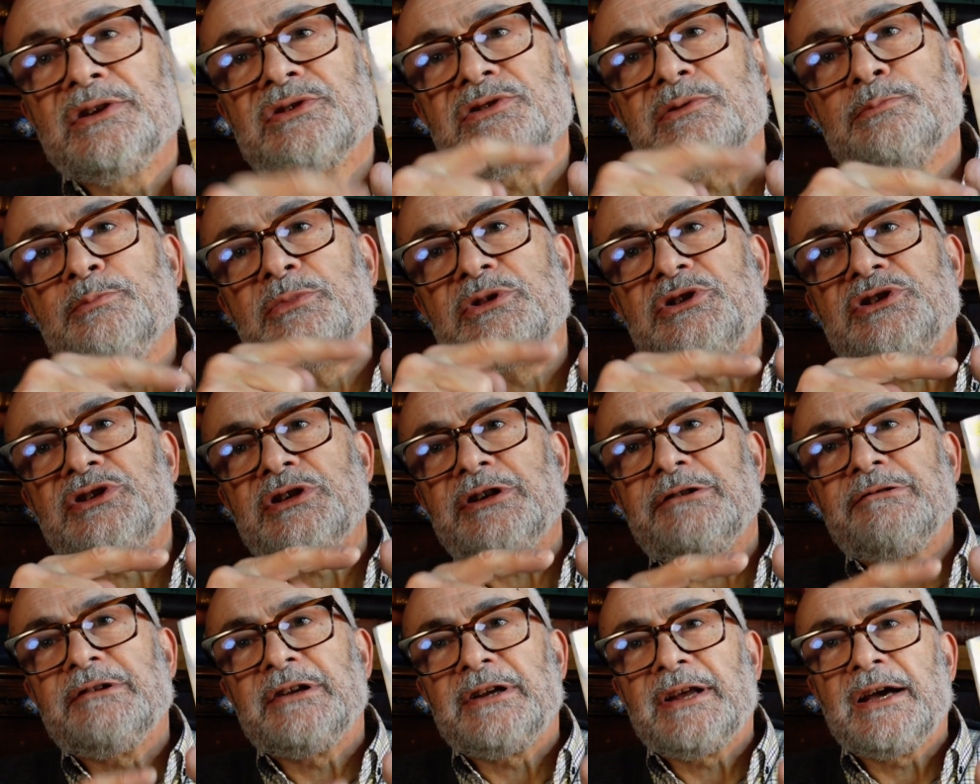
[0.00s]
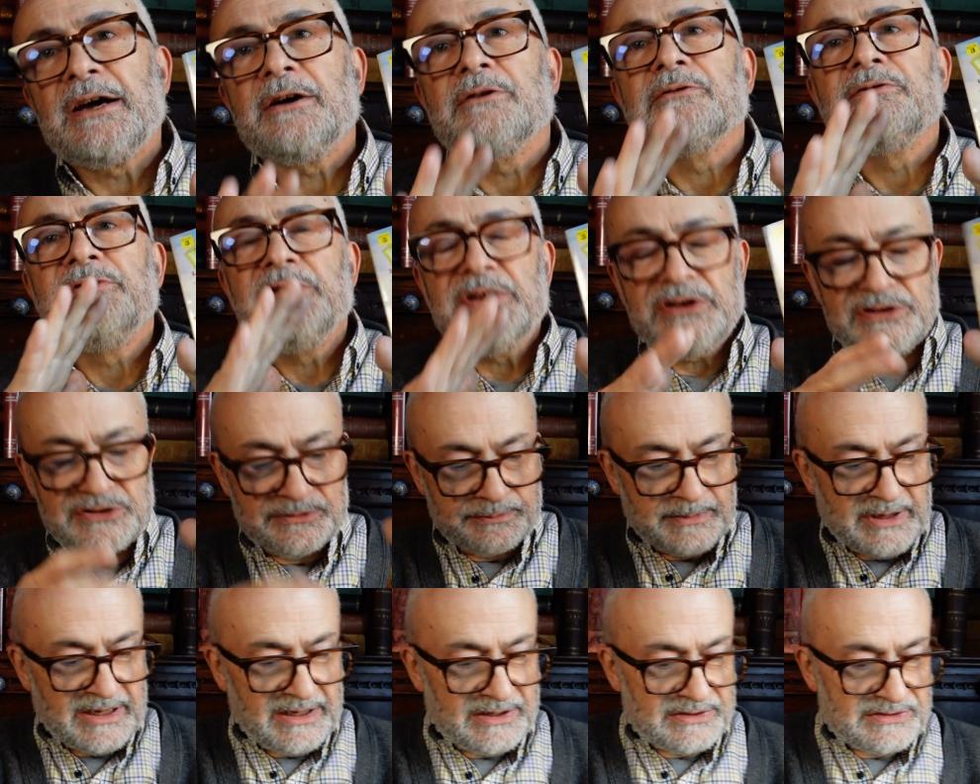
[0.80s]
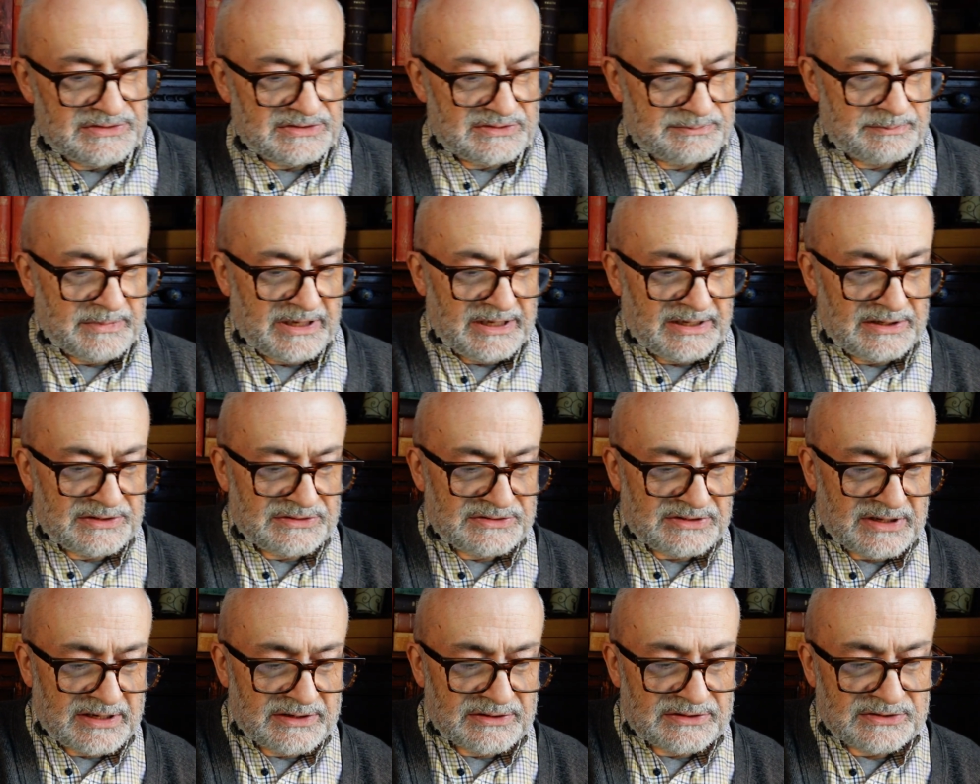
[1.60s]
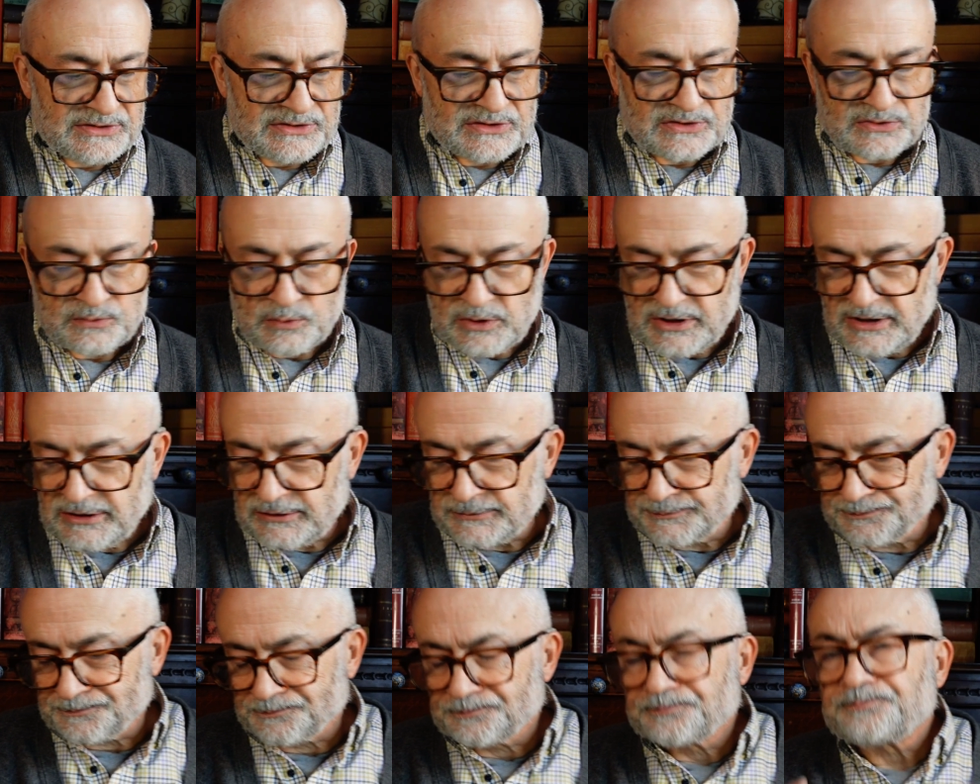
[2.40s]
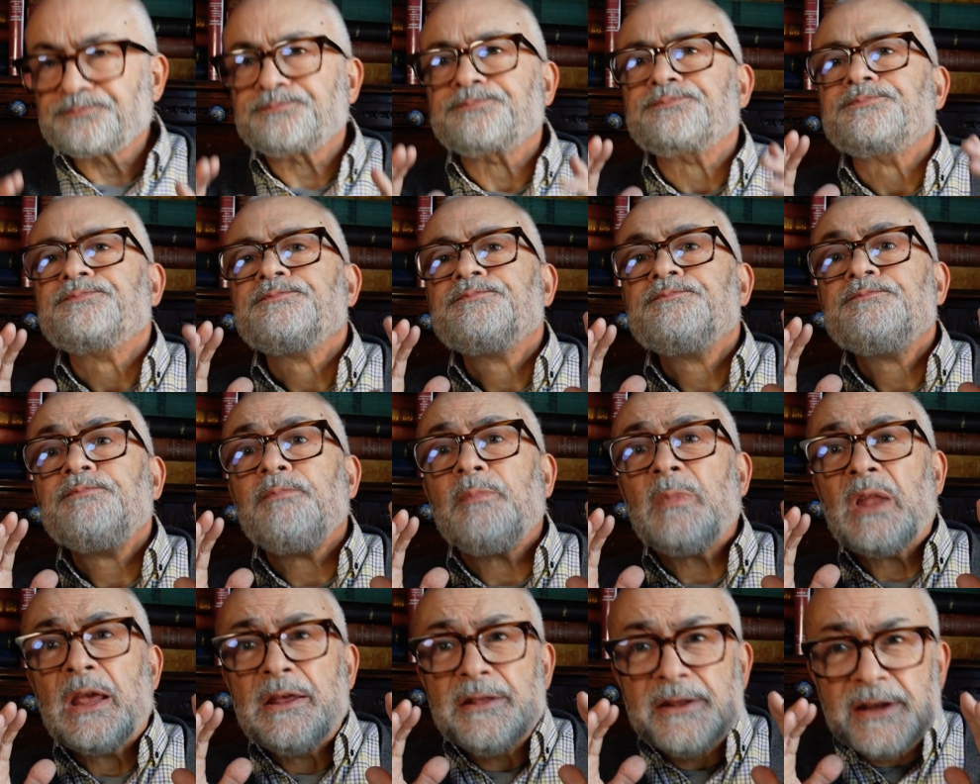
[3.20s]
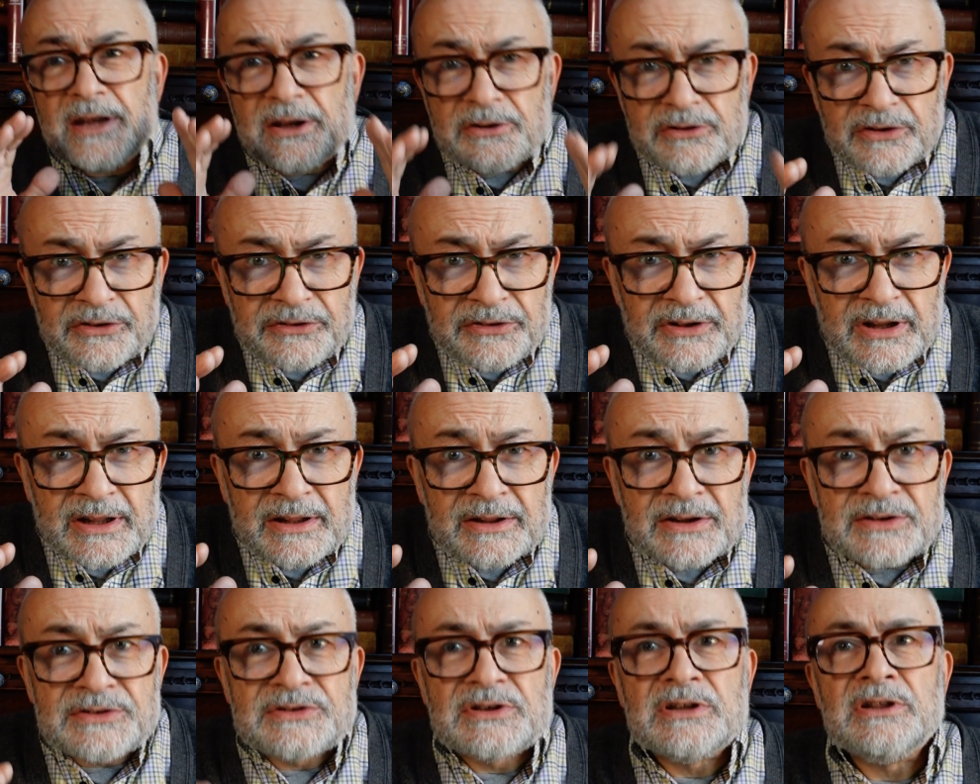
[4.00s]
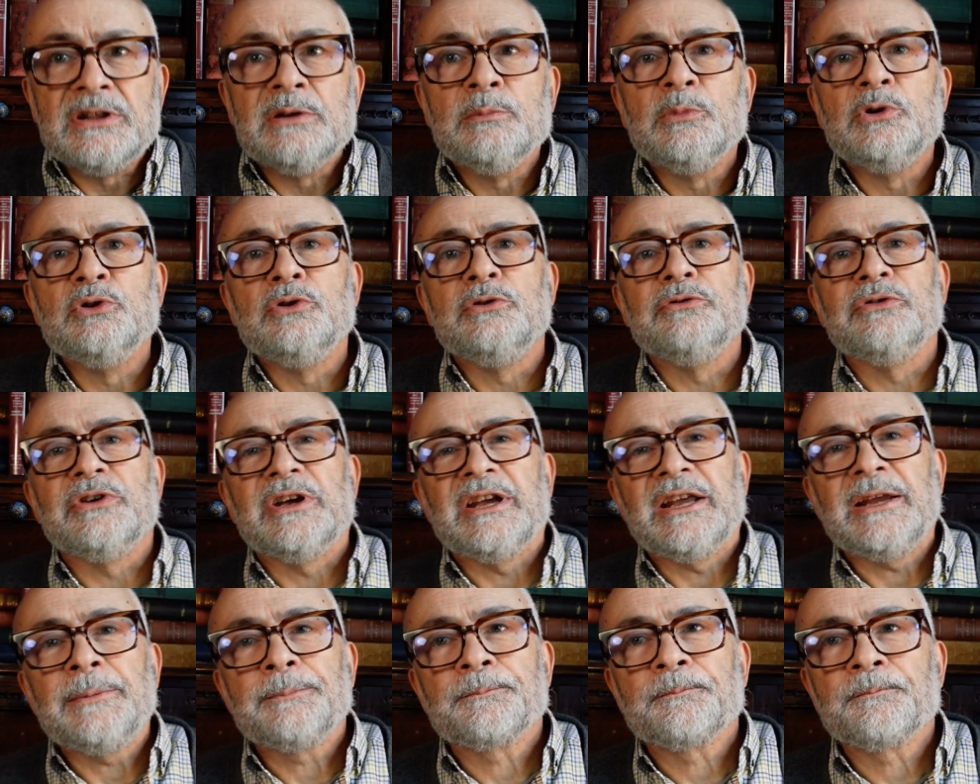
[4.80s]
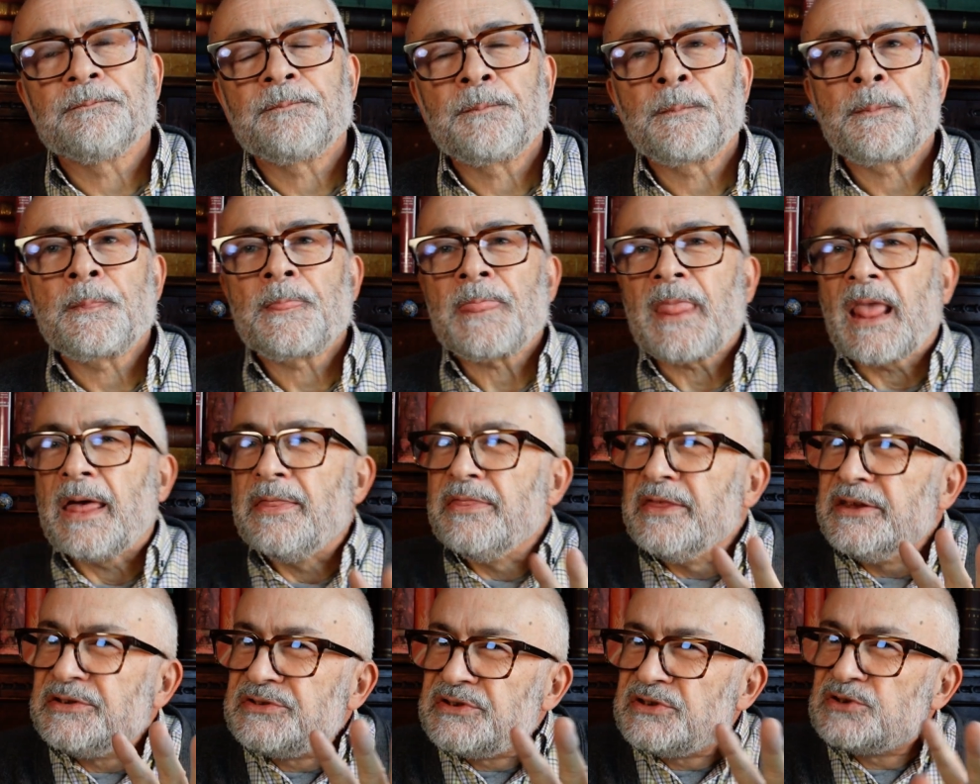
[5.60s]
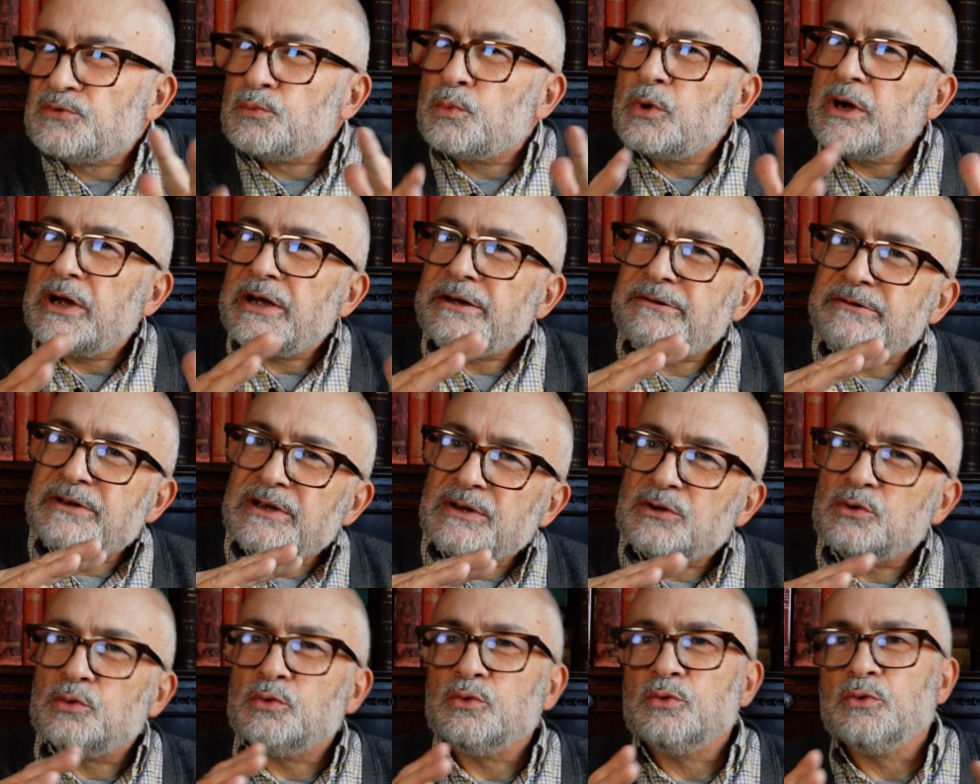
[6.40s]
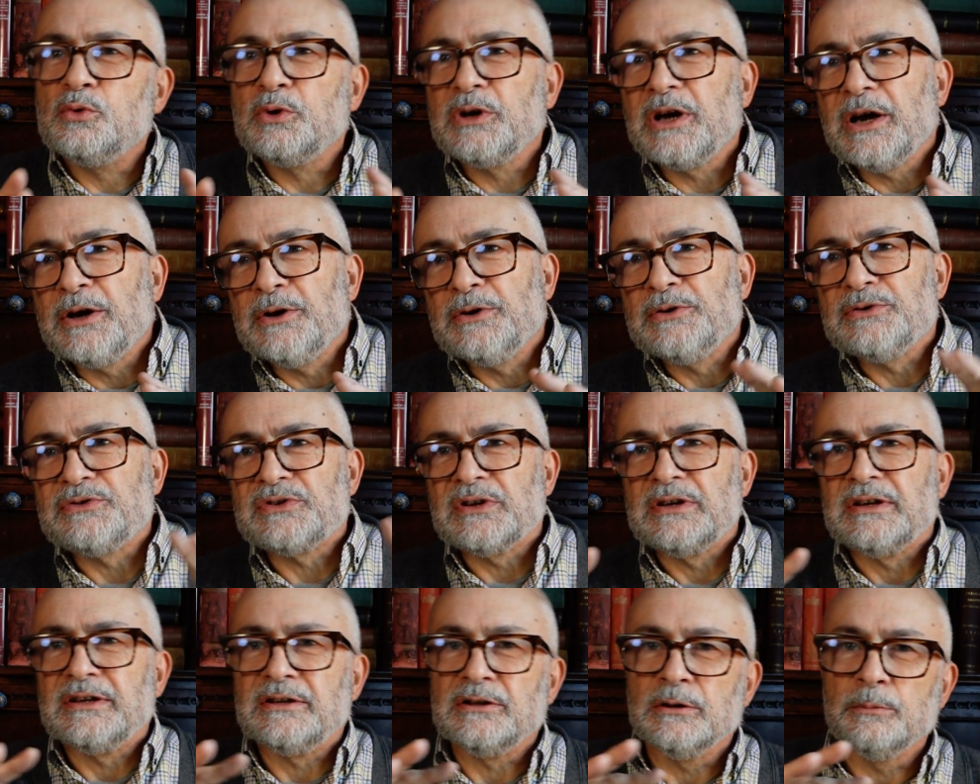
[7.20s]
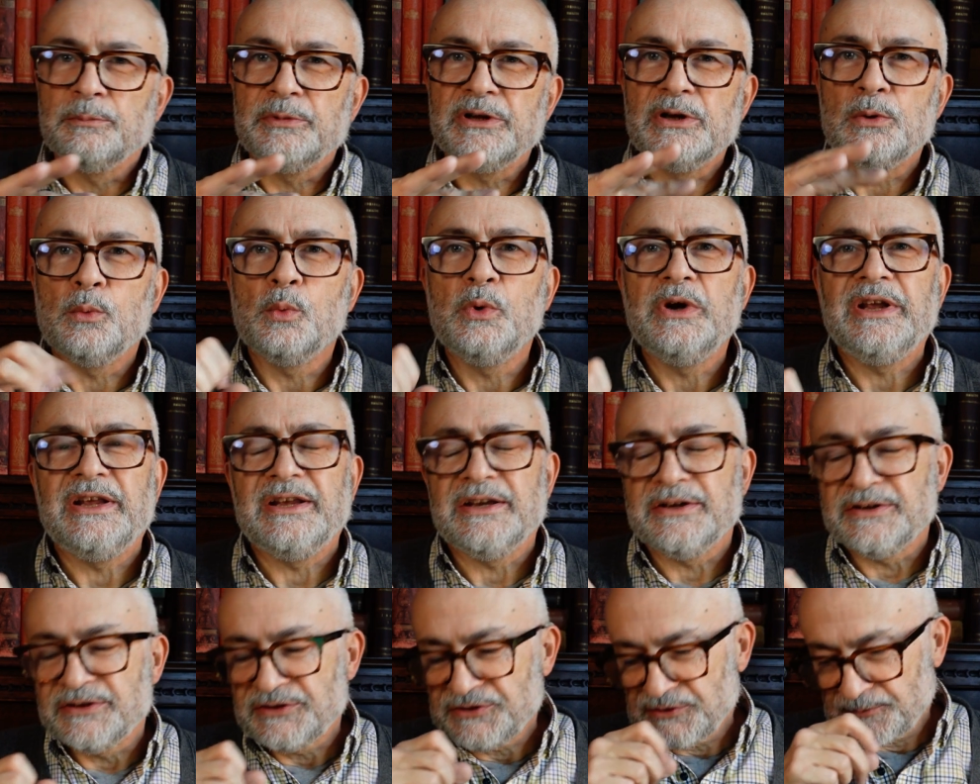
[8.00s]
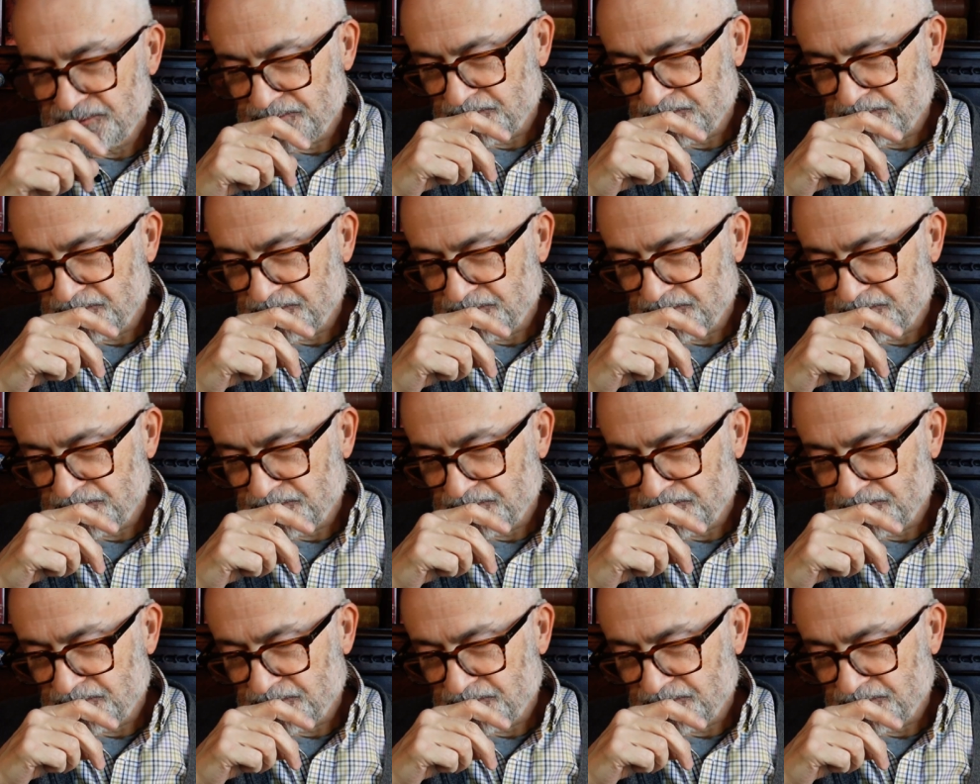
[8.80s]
some material out of this makes sense as well. The other thing that's in the movie, and this is where it all goes a little bit weird,